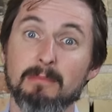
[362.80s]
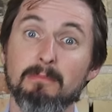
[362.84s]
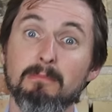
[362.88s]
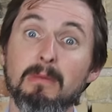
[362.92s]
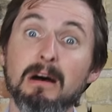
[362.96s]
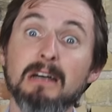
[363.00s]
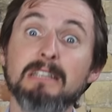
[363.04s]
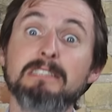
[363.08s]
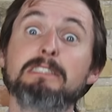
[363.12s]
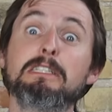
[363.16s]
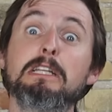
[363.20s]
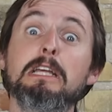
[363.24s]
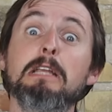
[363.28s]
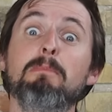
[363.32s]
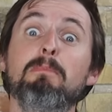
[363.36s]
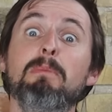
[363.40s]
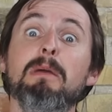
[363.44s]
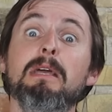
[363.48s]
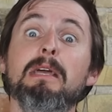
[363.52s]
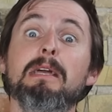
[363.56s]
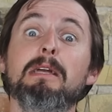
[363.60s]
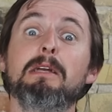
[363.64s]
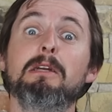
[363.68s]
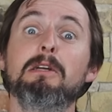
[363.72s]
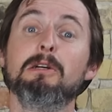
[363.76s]
Must get
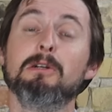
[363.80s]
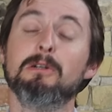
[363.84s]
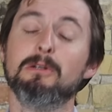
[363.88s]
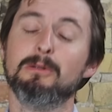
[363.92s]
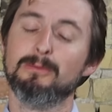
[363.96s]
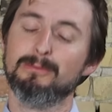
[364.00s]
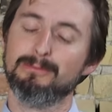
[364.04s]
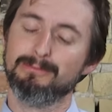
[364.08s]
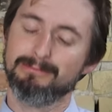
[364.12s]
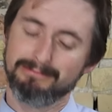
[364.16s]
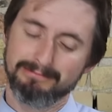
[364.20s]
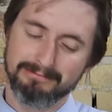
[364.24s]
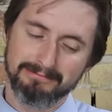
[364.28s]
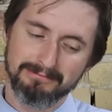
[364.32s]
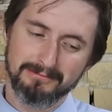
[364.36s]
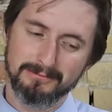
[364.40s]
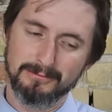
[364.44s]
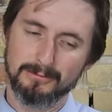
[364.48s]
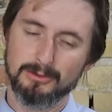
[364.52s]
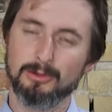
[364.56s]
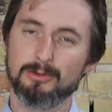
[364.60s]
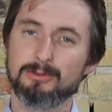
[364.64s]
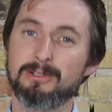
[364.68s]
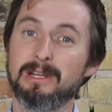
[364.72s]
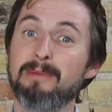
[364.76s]
big,
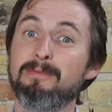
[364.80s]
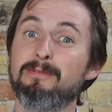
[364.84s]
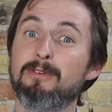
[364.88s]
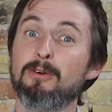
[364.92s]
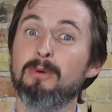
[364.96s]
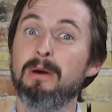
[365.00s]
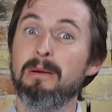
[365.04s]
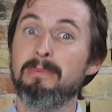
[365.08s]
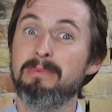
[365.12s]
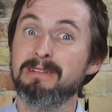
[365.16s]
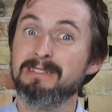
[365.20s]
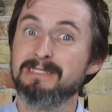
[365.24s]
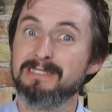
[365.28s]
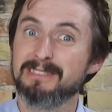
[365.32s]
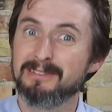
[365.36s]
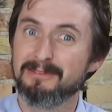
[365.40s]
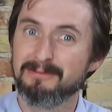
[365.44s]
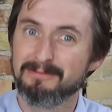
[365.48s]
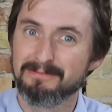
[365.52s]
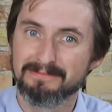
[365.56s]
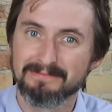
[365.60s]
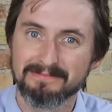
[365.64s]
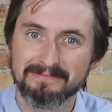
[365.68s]
no time for weapons.